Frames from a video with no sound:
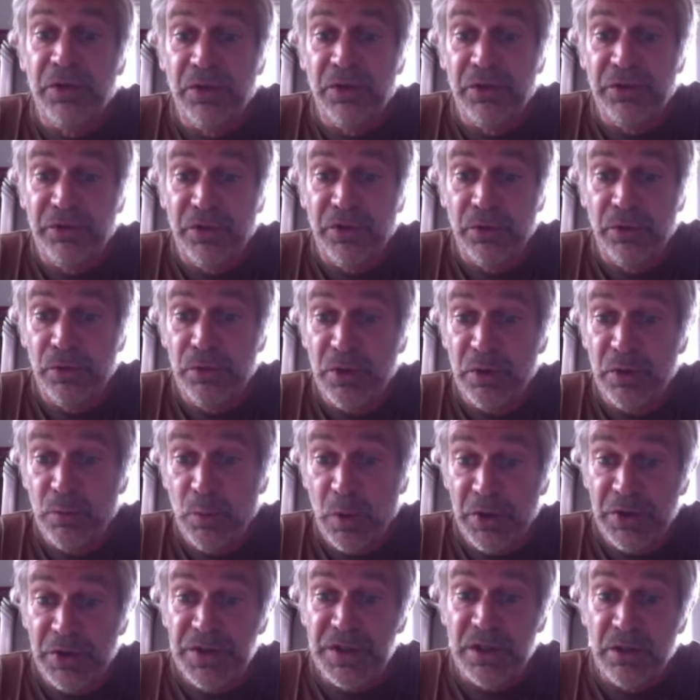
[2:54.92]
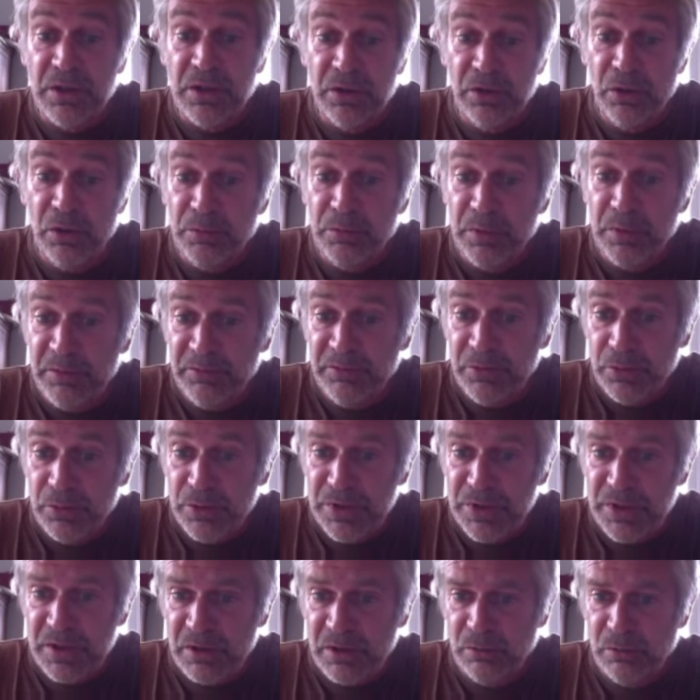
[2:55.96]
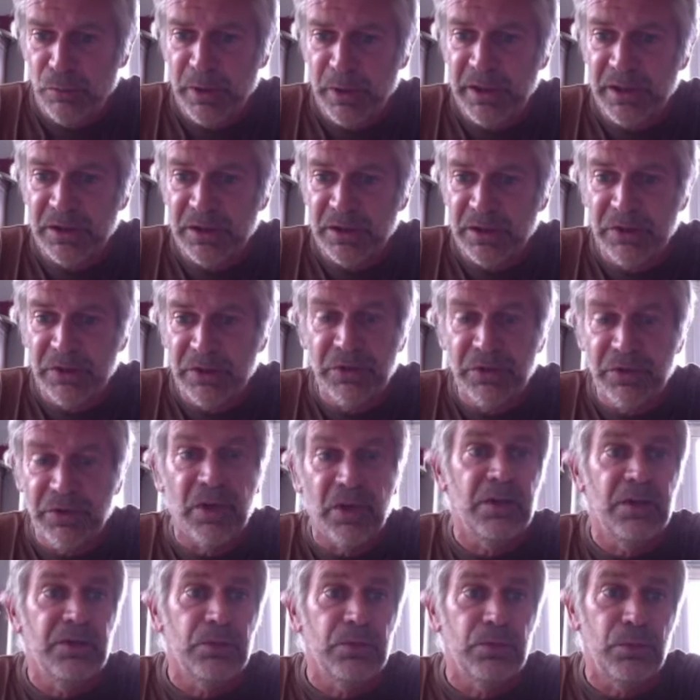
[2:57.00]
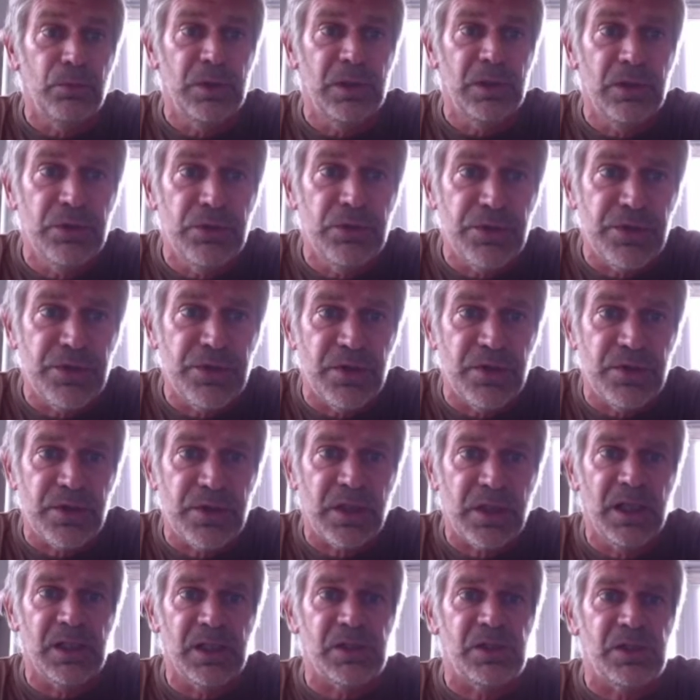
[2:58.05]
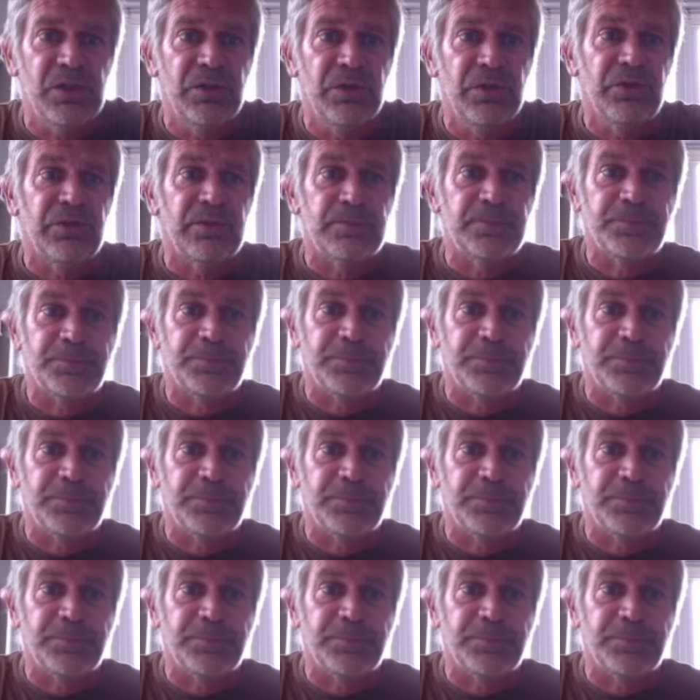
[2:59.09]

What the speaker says: So the ones that are not reinforced weaken, and we lose those connections.